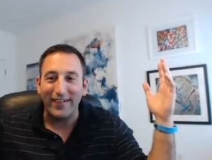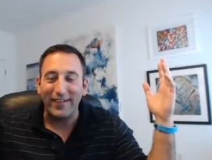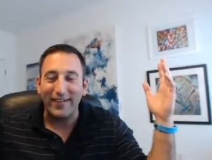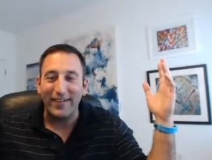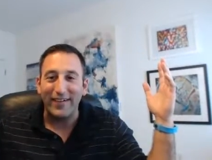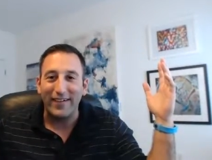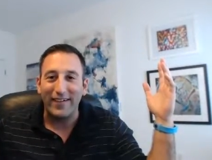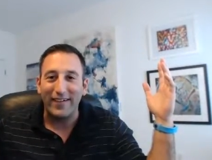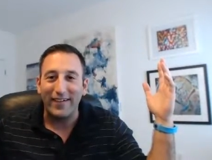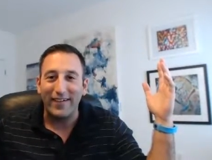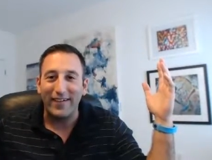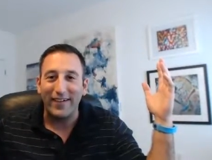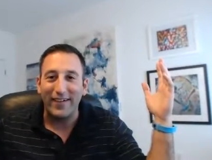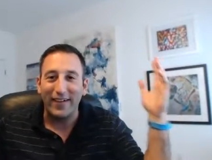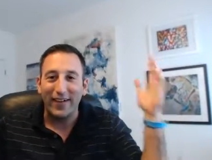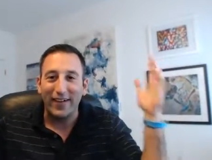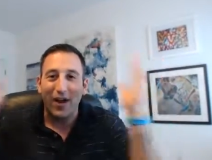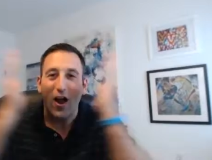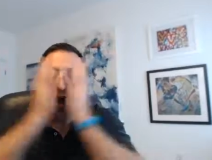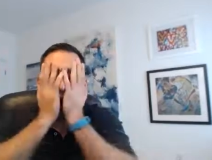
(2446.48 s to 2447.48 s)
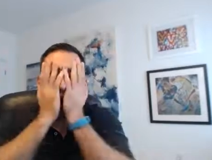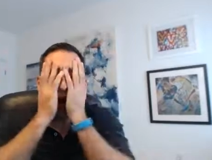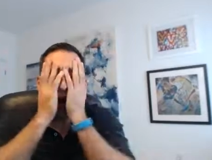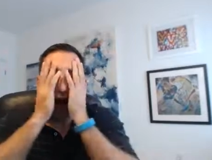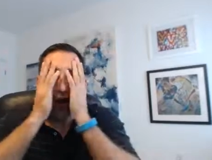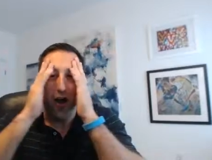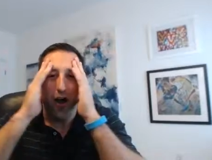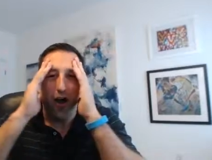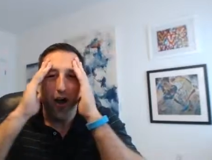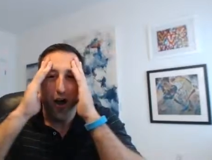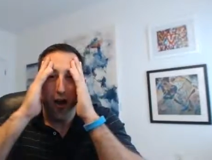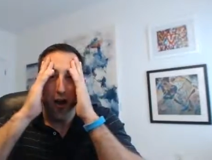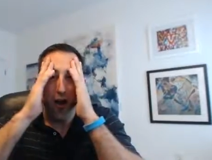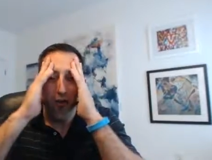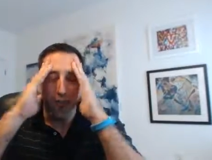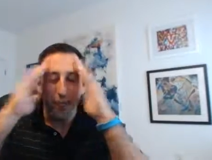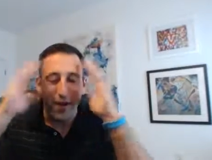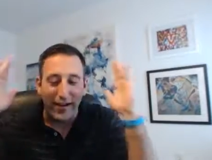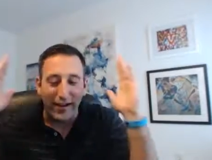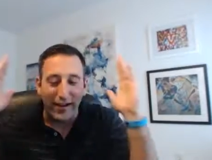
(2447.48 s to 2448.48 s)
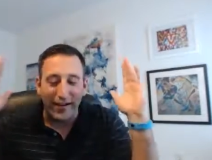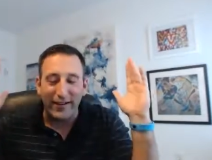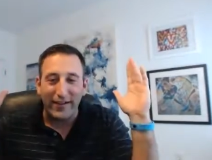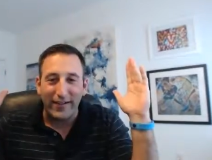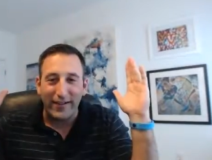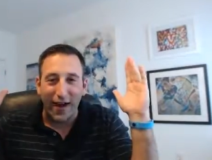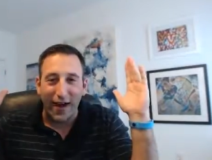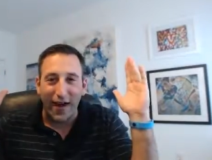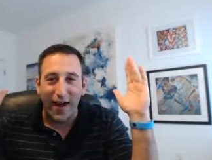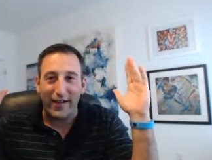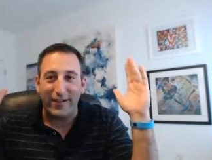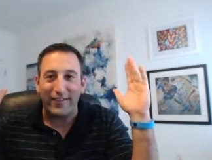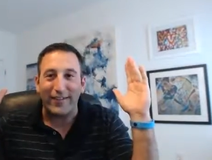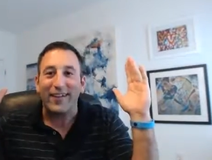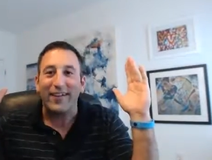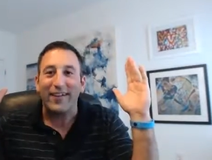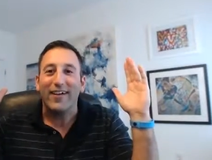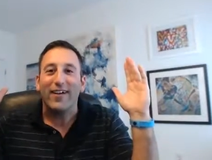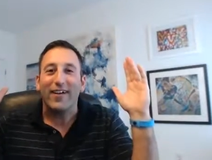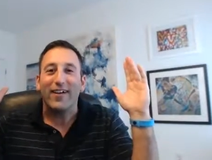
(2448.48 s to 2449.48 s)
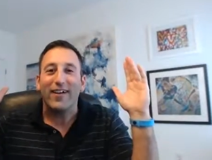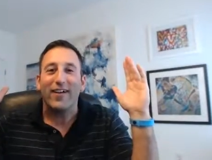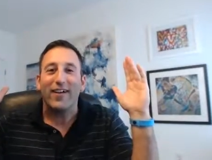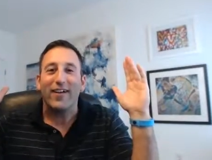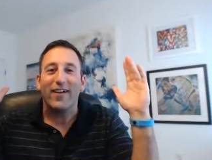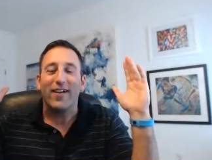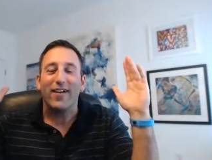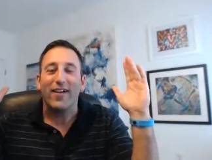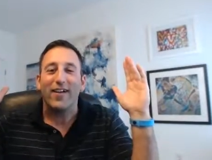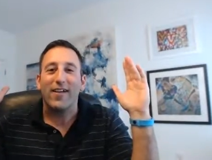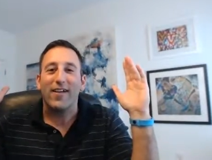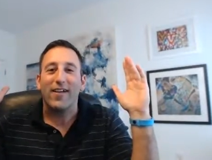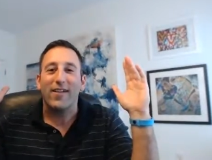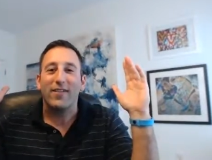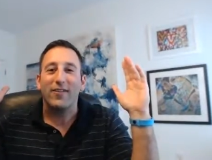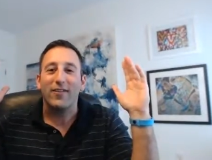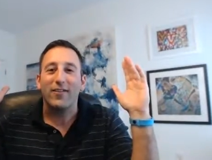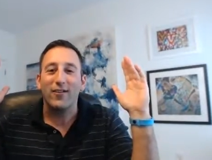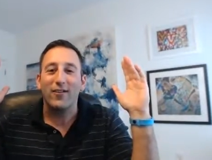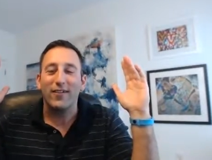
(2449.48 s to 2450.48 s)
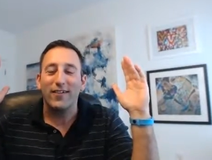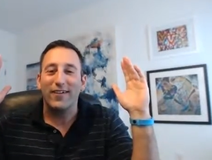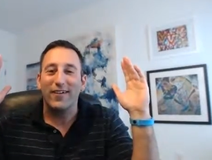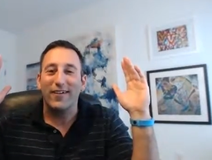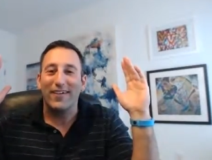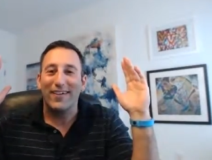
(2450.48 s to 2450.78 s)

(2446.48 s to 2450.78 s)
Yes. Oh my God. But you have to